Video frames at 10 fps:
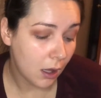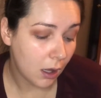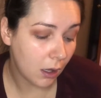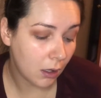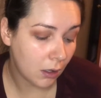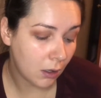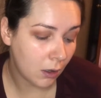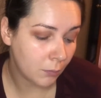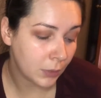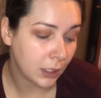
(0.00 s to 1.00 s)

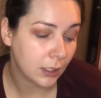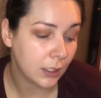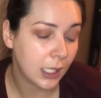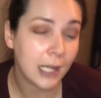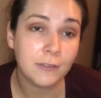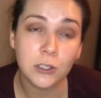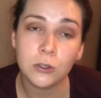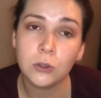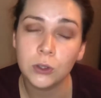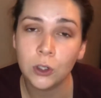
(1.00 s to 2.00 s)
If
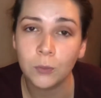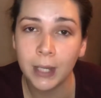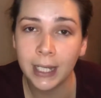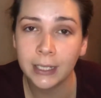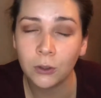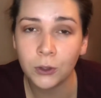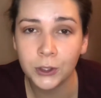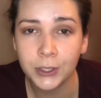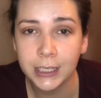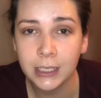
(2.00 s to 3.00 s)
you don't mind
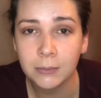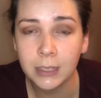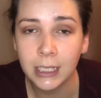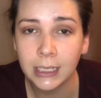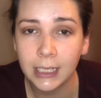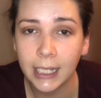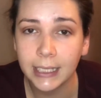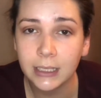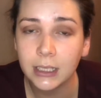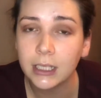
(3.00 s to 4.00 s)
ordering them
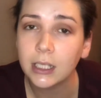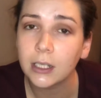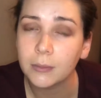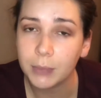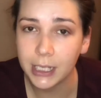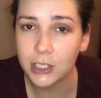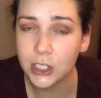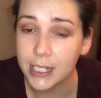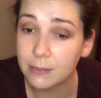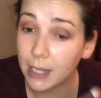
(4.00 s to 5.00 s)
online, BH
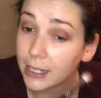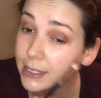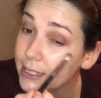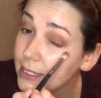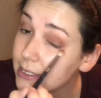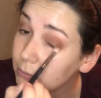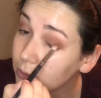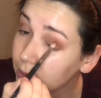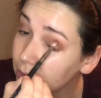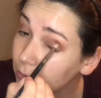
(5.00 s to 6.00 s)
Cosmetics has some
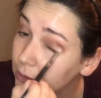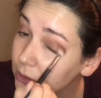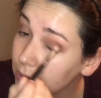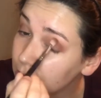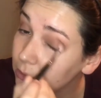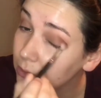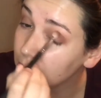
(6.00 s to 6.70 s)
really good ones too.